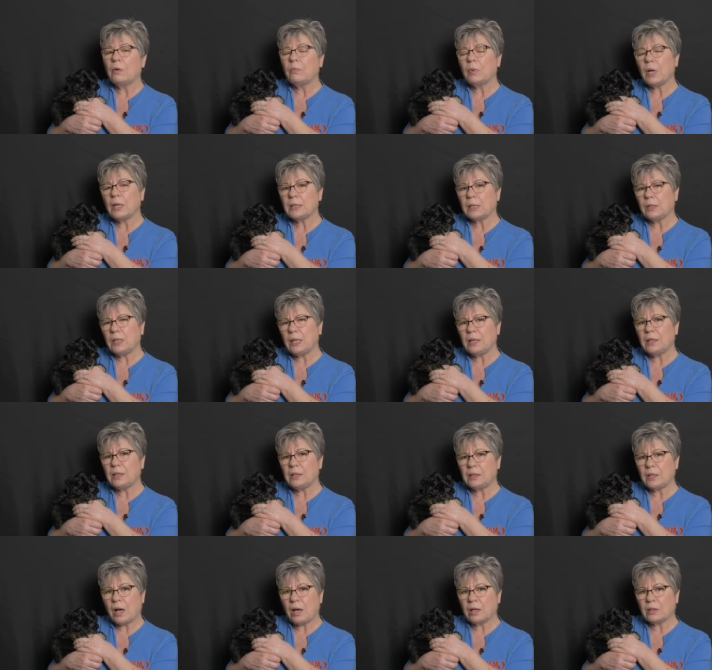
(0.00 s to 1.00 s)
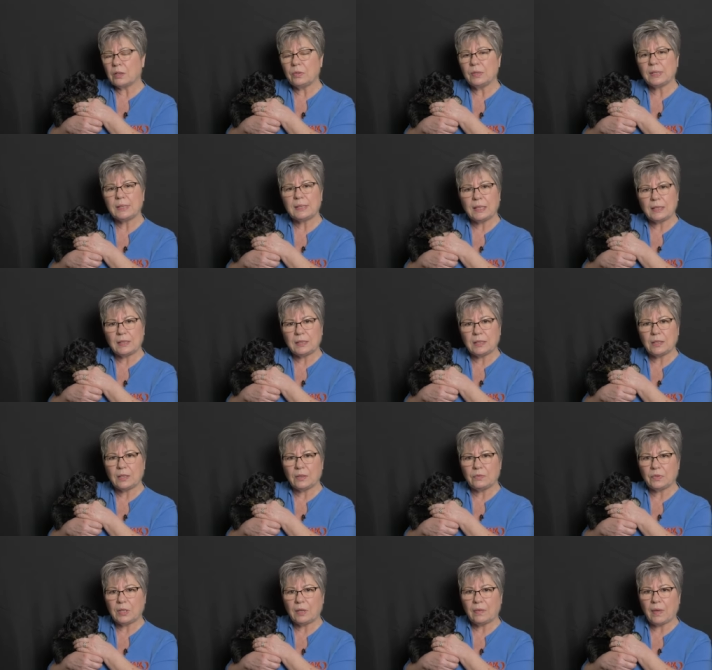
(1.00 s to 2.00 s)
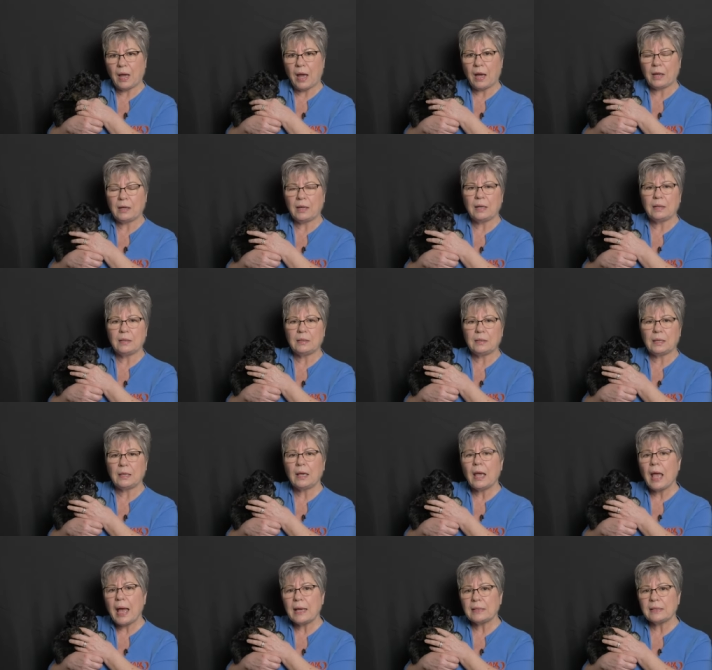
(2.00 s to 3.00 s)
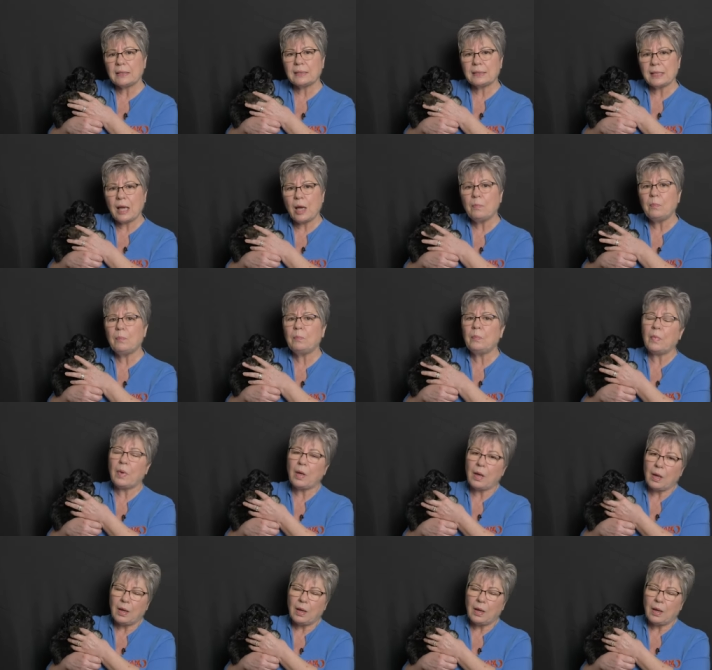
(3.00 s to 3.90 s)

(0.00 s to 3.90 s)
We also need a dog who's sensitive to that and has some